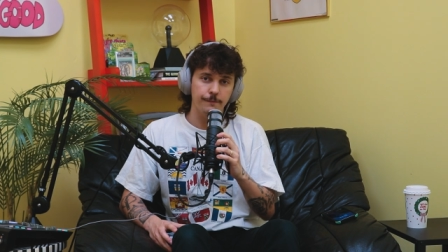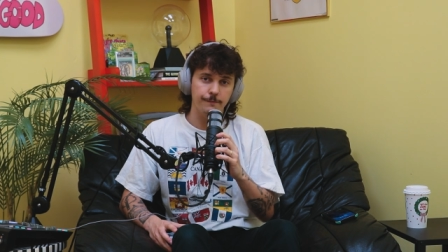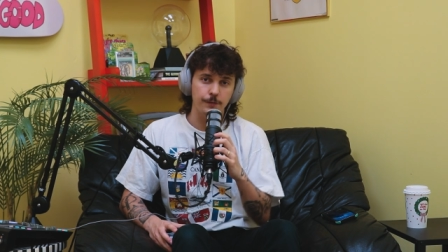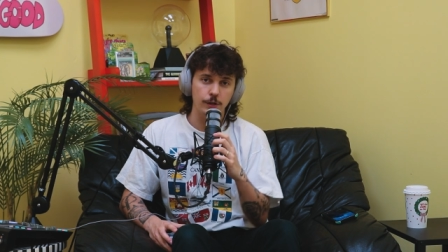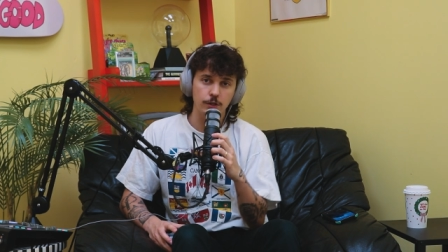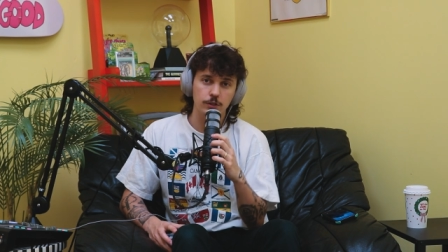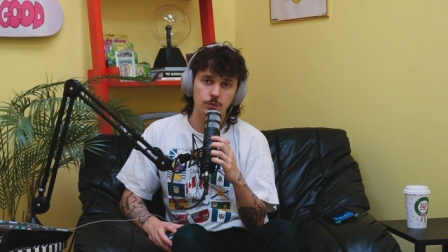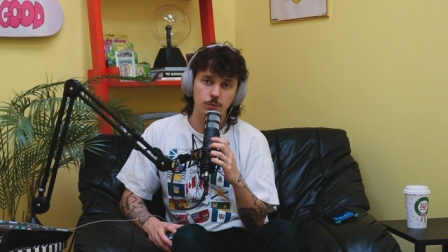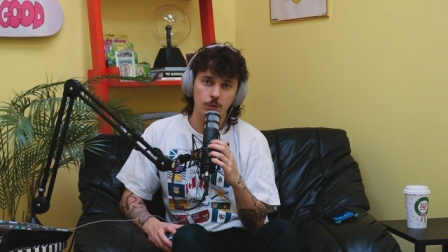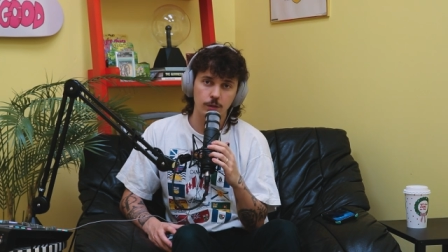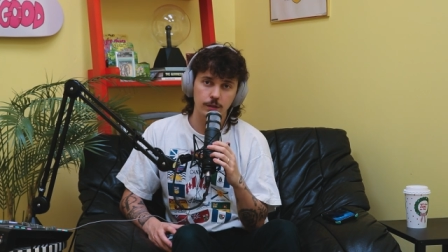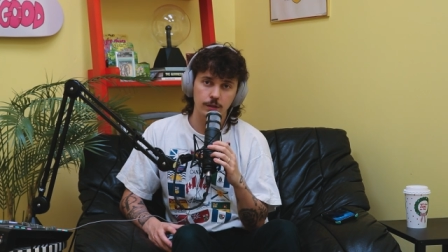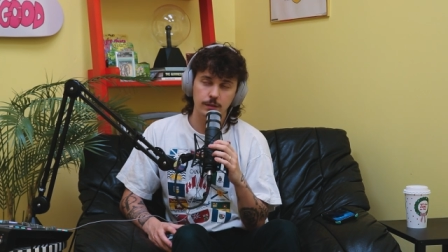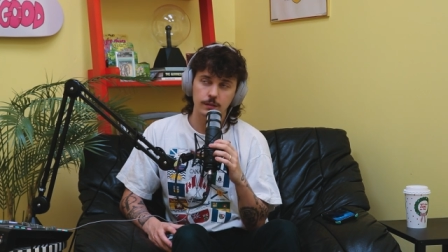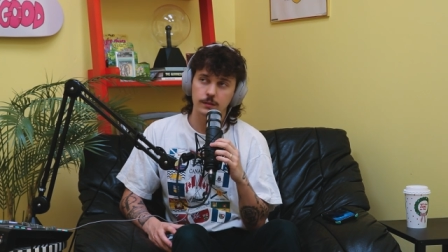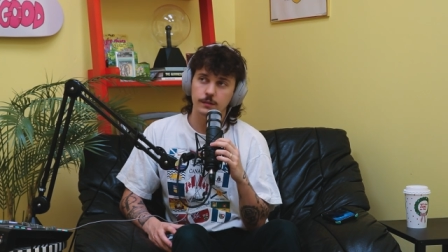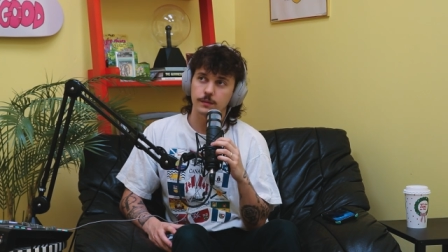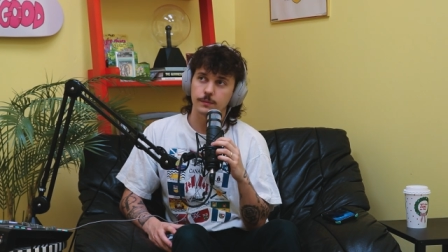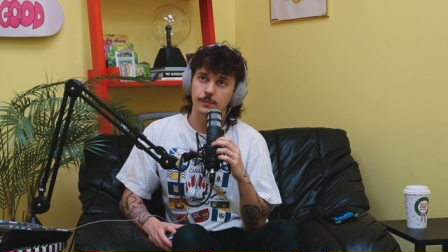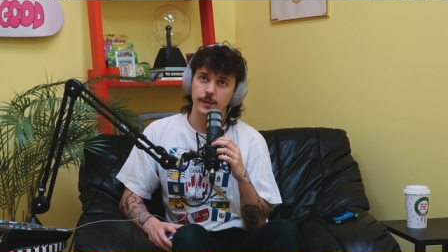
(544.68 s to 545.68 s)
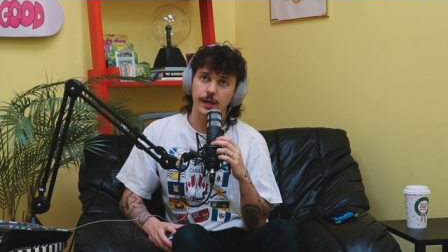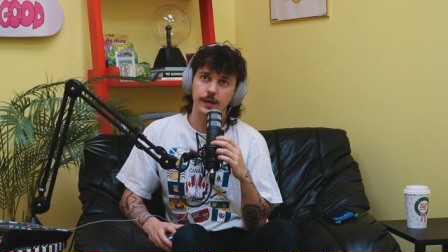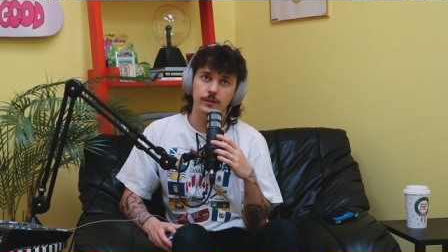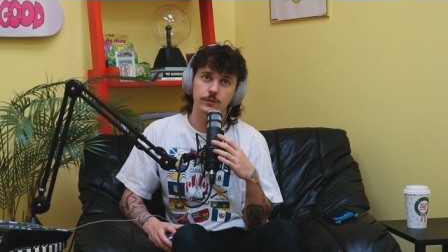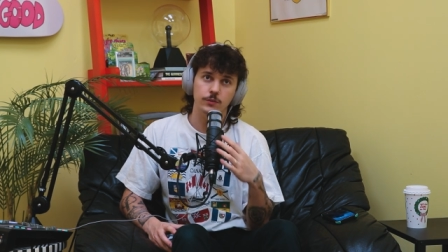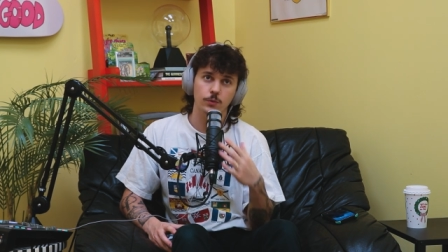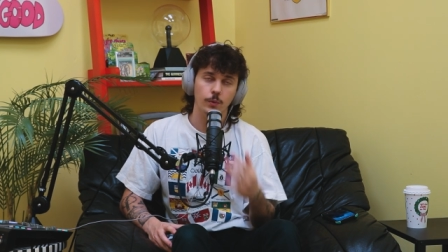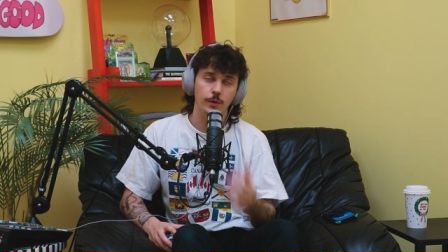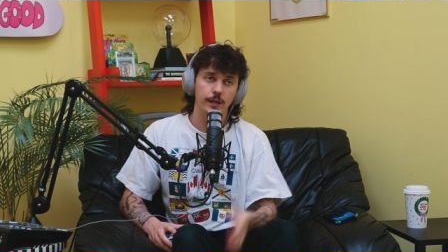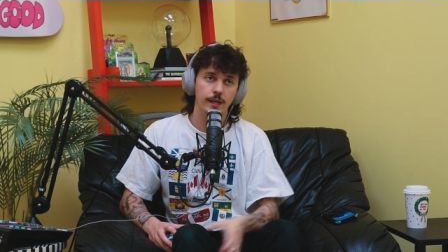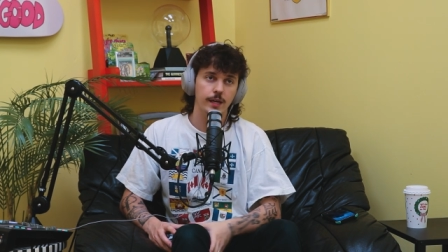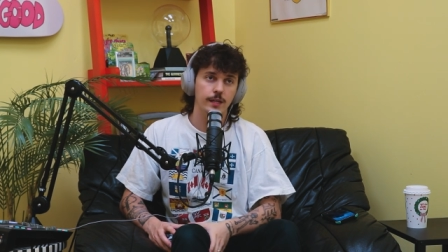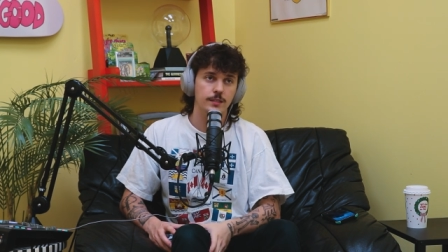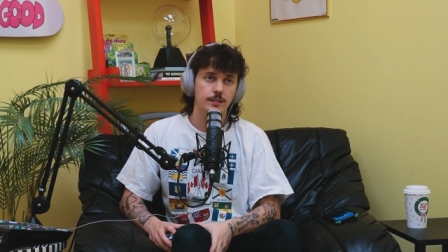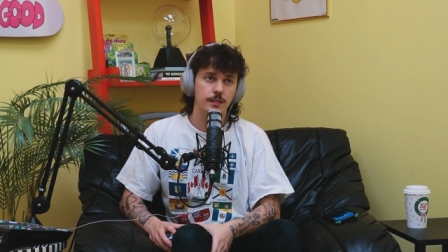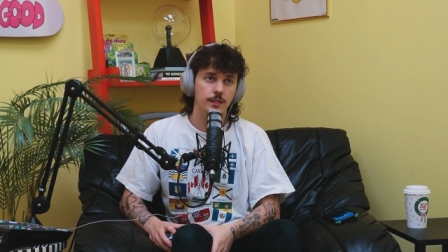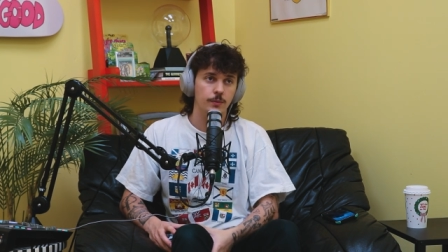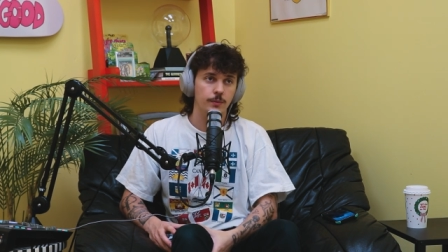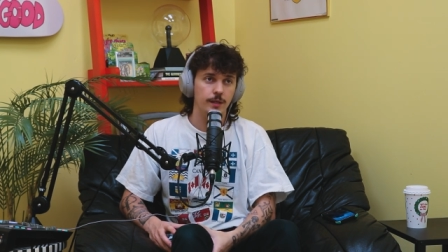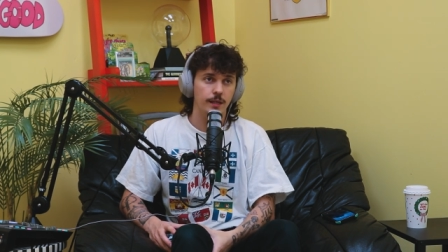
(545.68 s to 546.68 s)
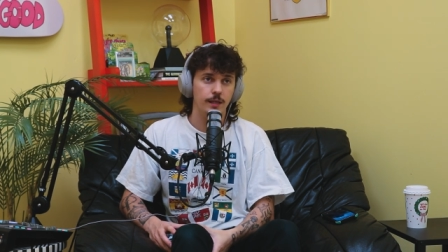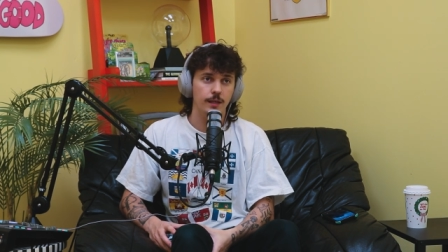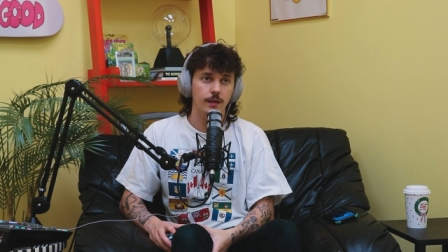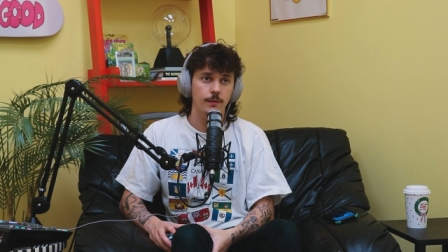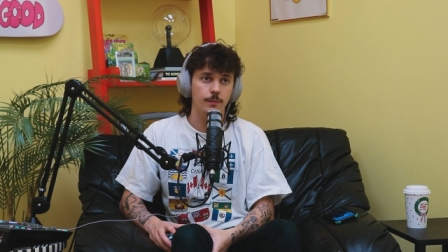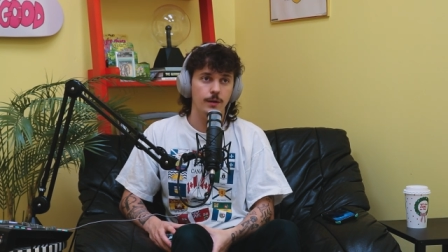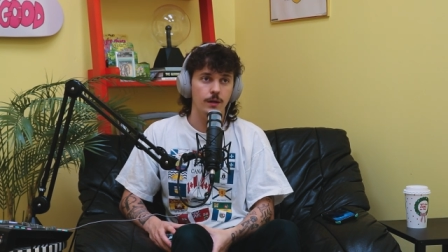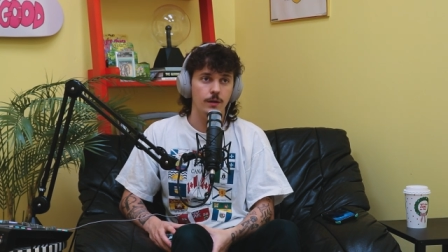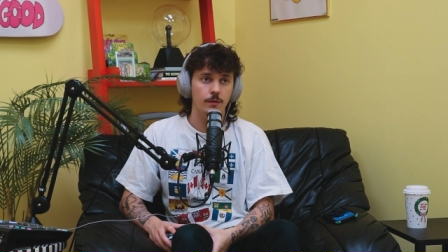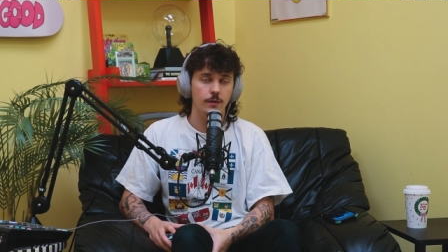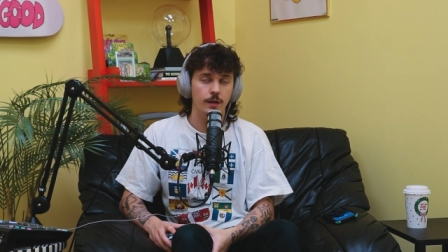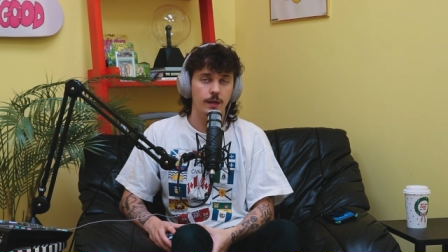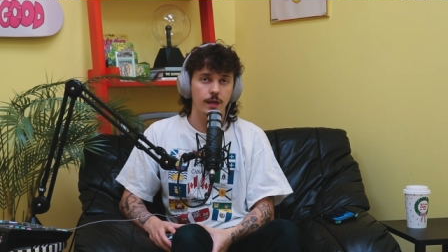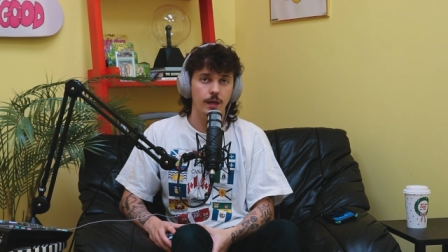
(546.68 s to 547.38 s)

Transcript: the first one back in 2018 when it came out,